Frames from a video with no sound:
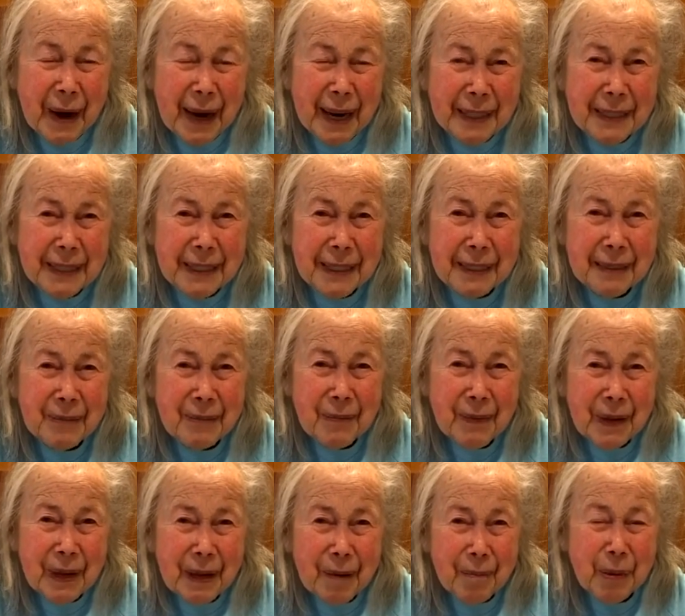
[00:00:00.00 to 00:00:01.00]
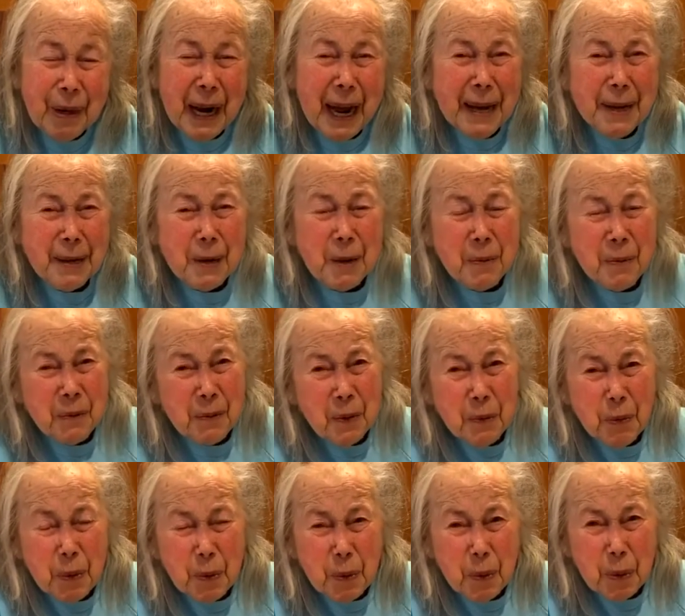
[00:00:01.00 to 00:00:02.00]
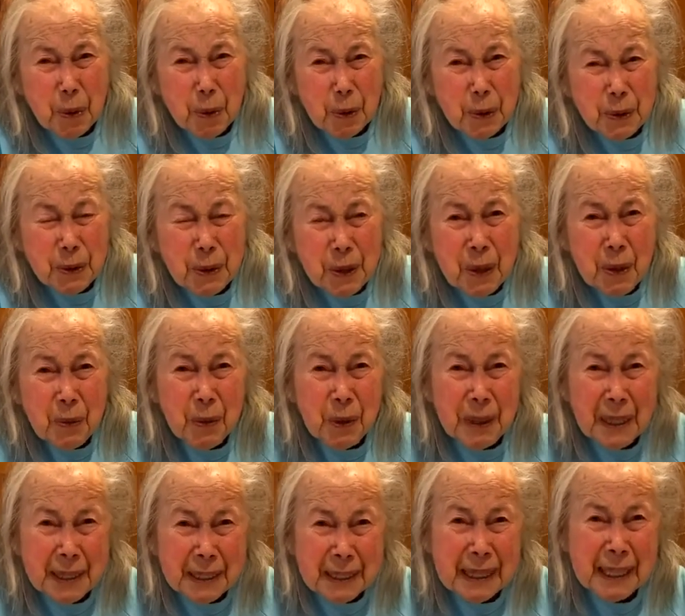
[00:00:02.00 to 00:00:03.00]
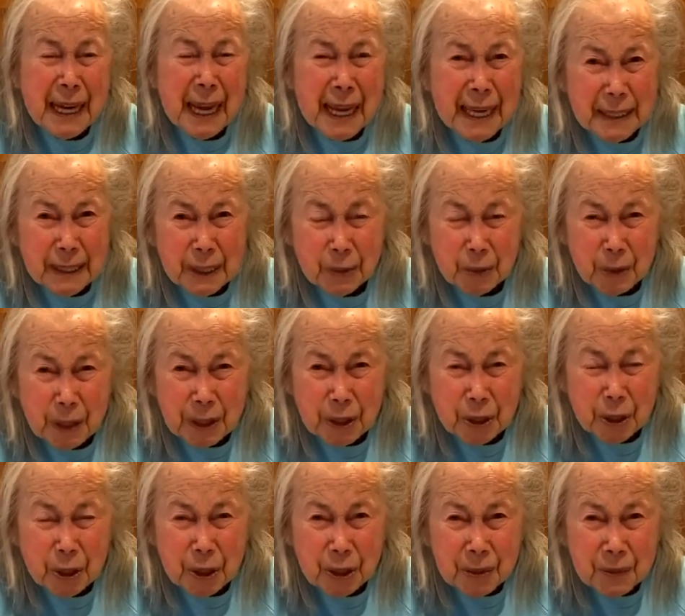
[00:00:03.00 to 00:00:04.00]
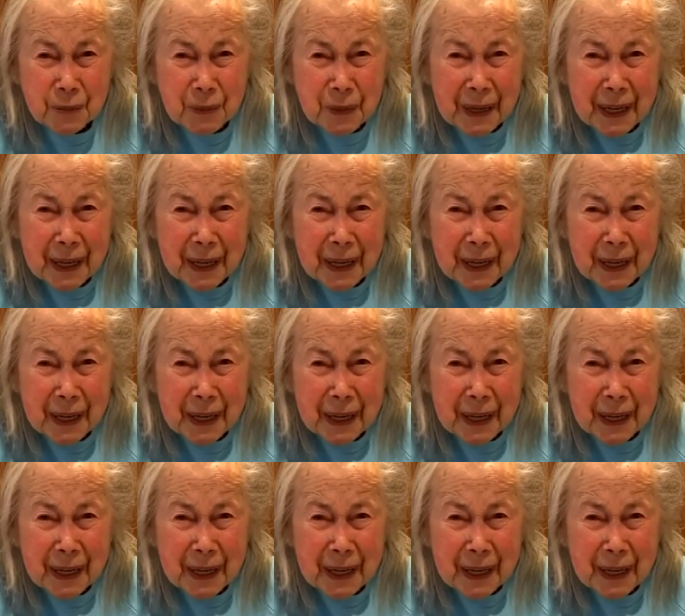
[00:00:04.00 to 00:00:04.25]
Right. But I come from the world where there's a light switch.